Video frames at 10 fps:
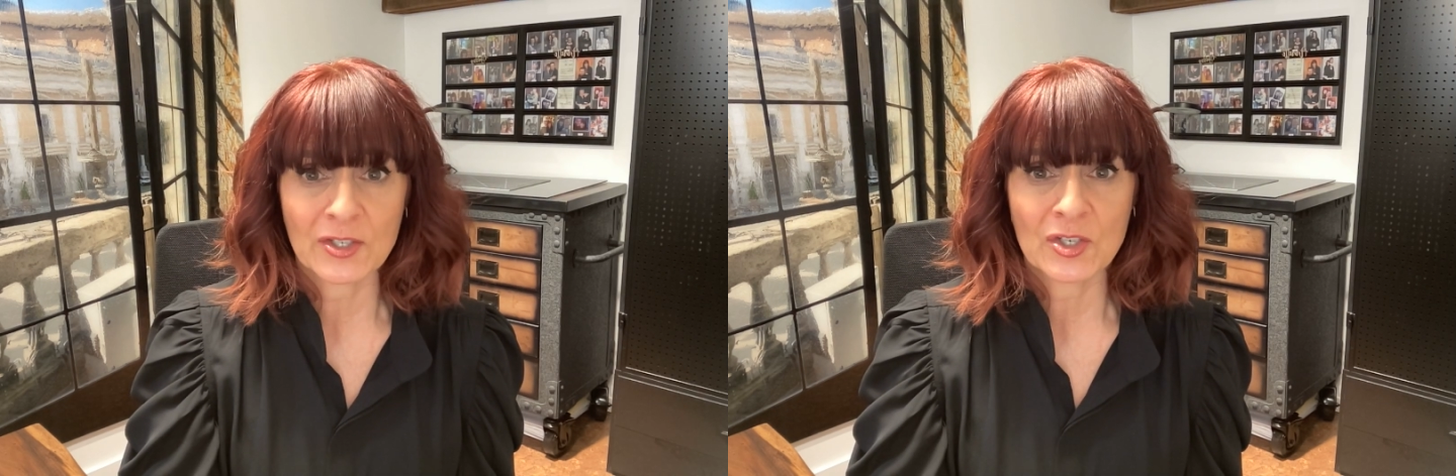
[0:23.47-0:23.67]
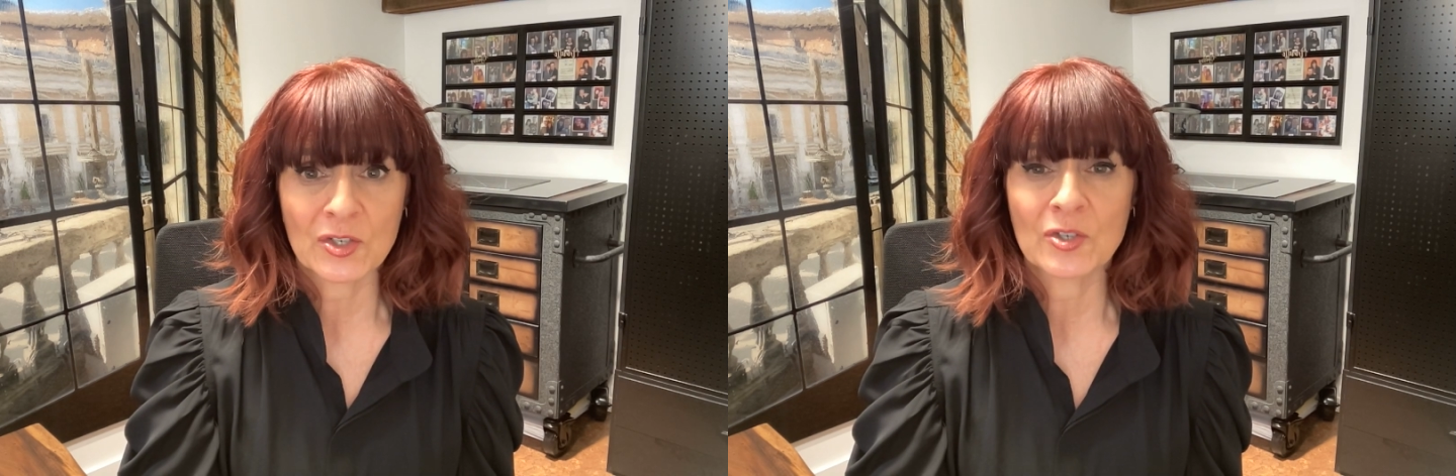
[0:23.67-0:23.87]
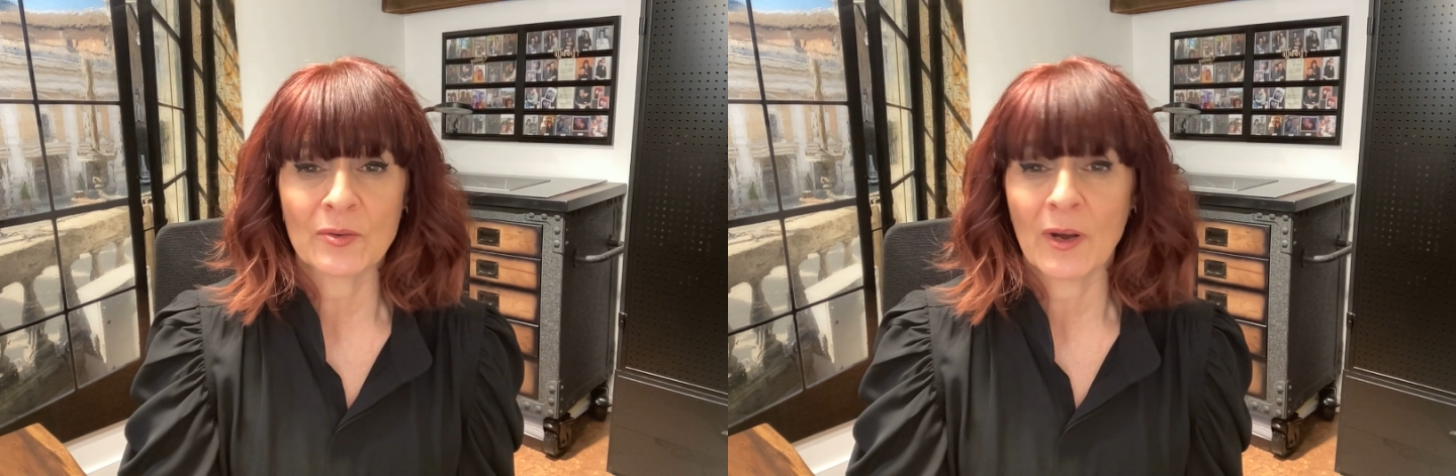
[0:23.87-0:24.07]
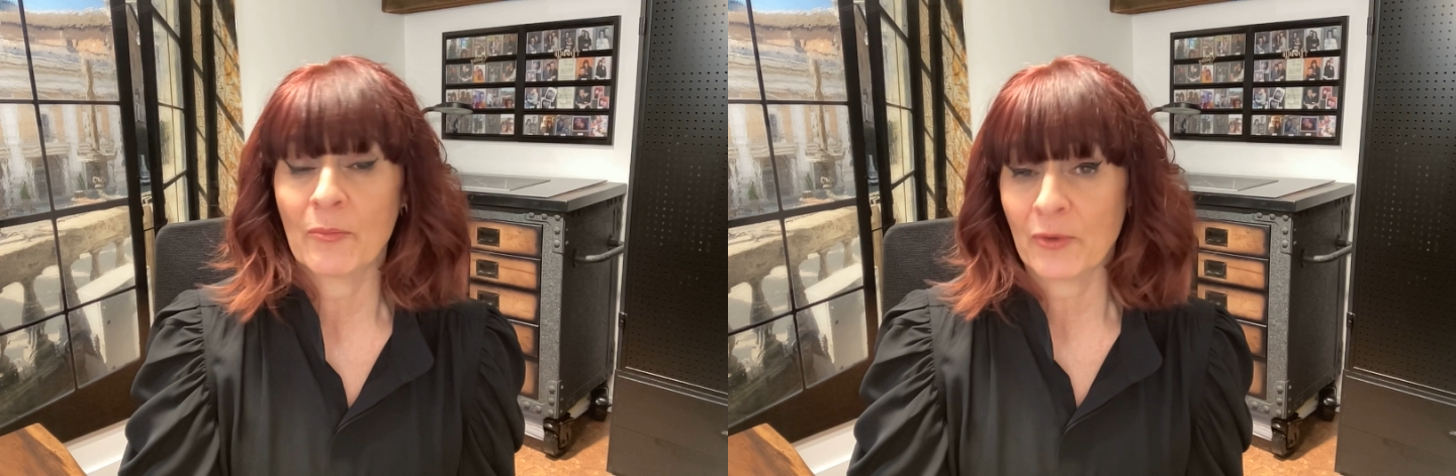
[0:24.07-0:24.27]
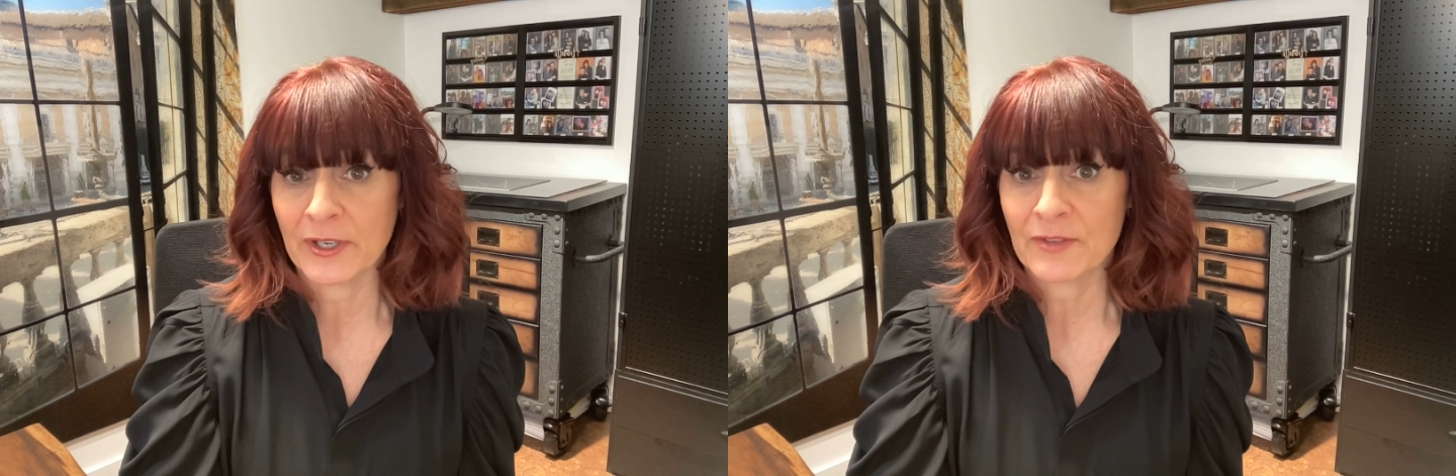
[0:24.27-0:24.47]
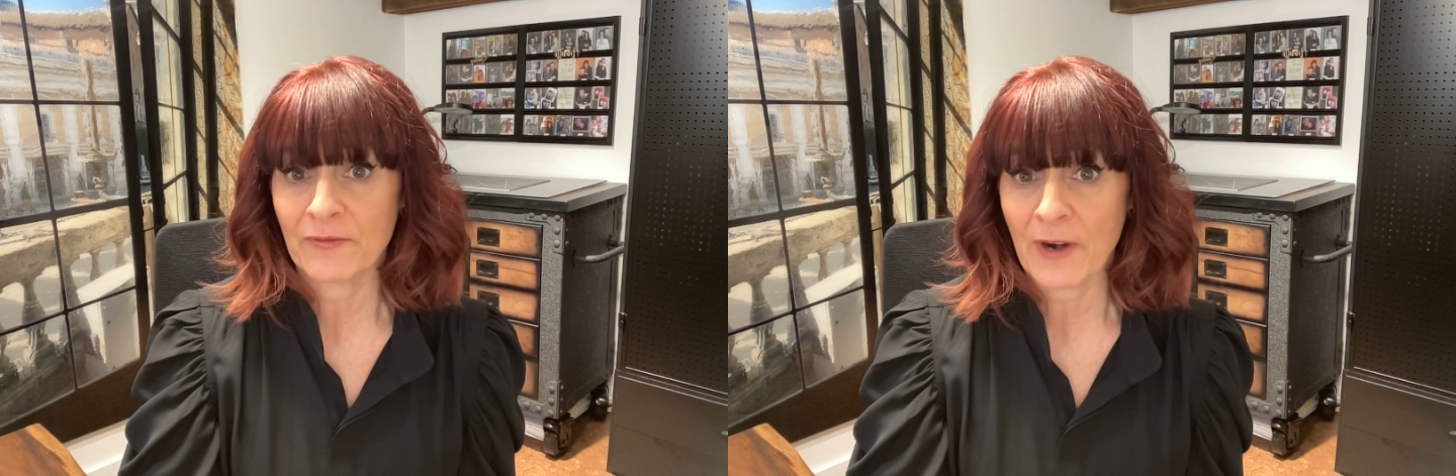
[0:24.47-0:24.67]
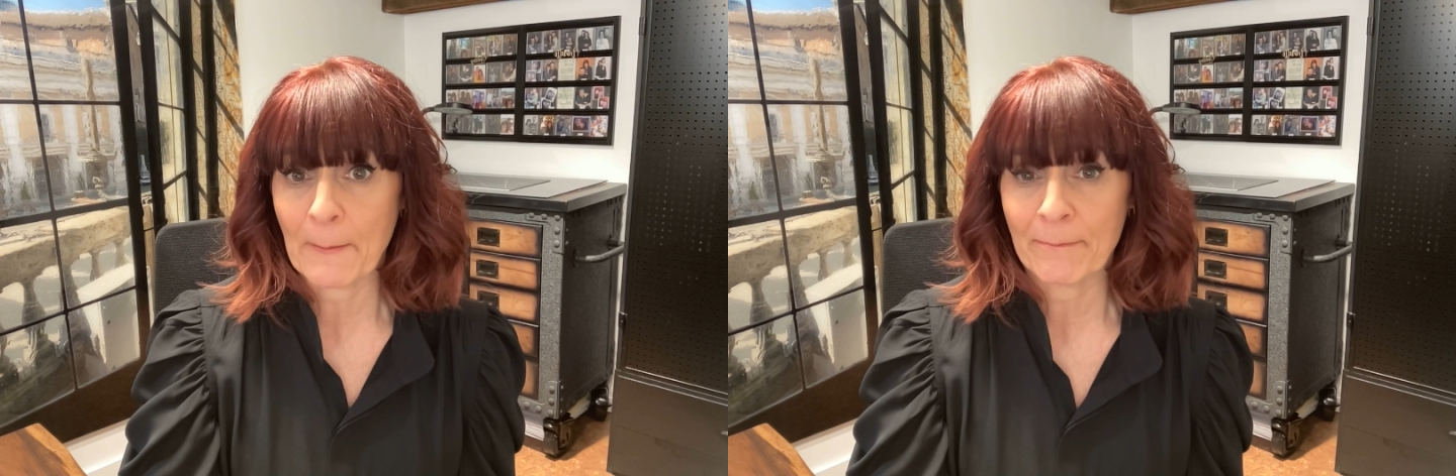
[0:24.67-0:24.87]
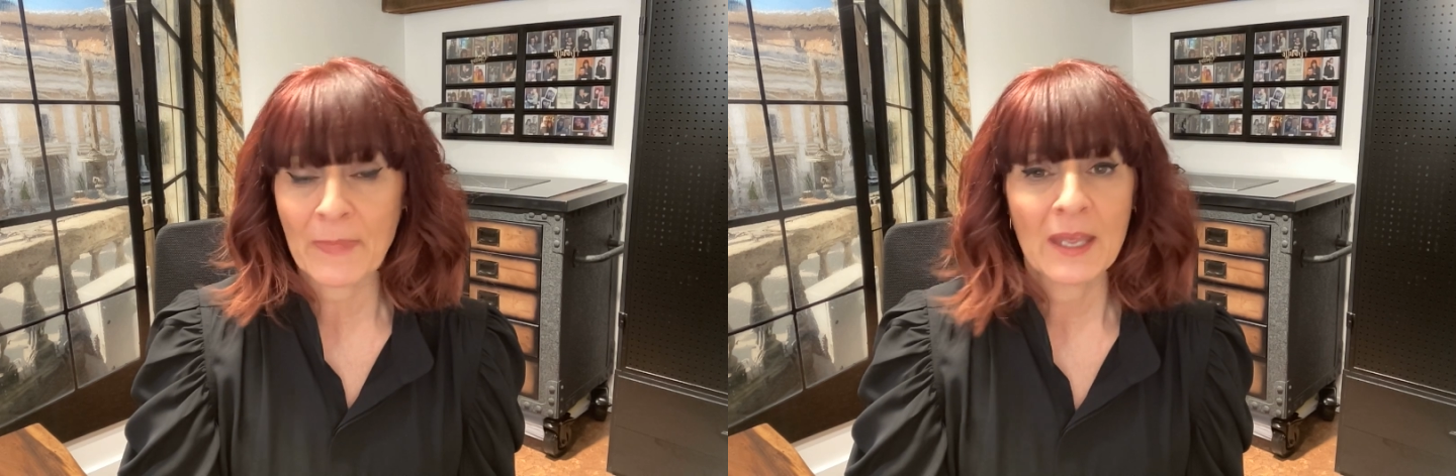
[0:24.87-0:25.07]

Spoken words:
to do a print from.